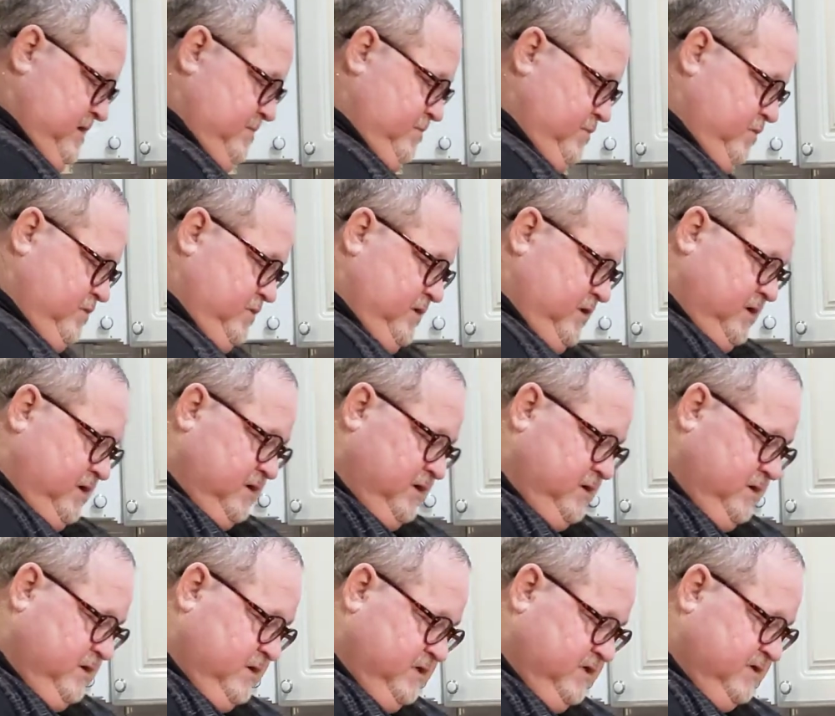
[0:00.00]
I'm gonna take
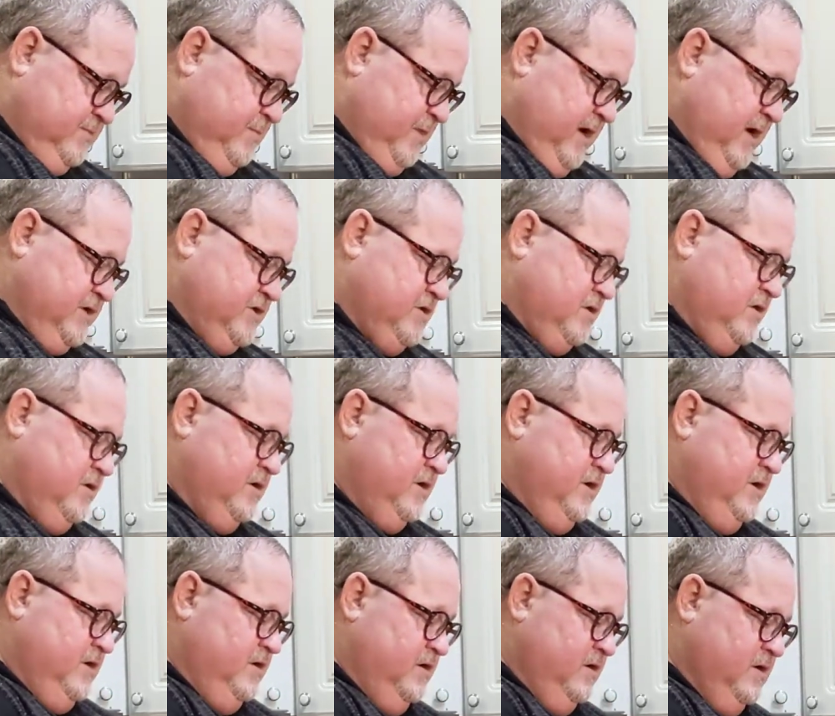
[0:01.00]
a spatula
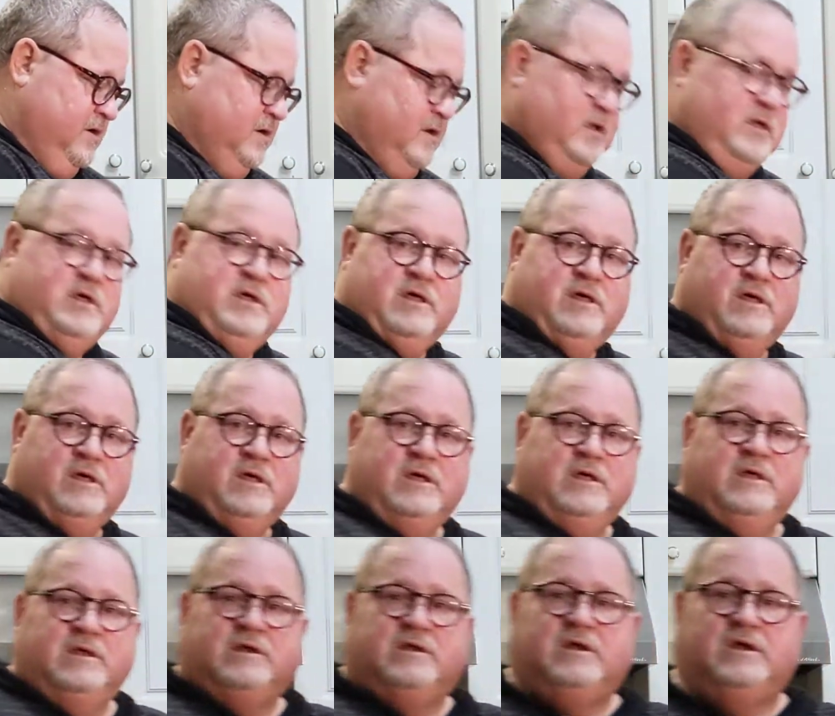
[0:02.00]
here and
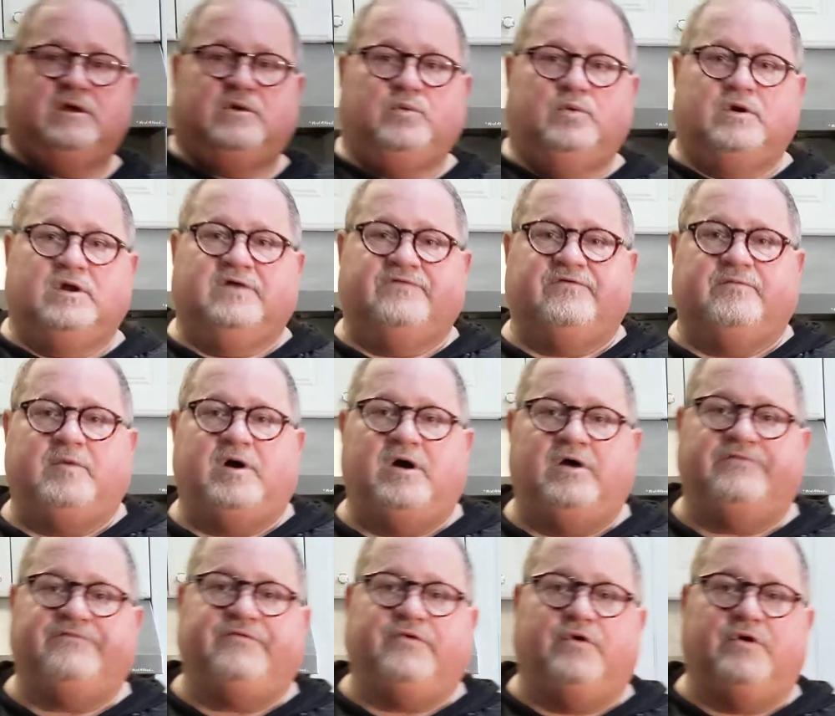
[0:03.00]
take one of them
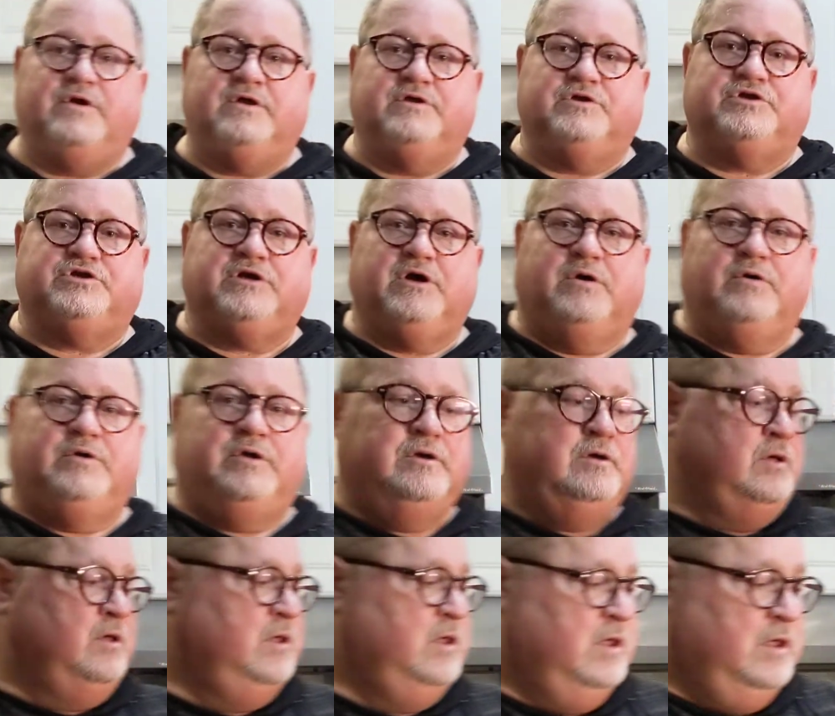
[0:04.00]
off for you and show you.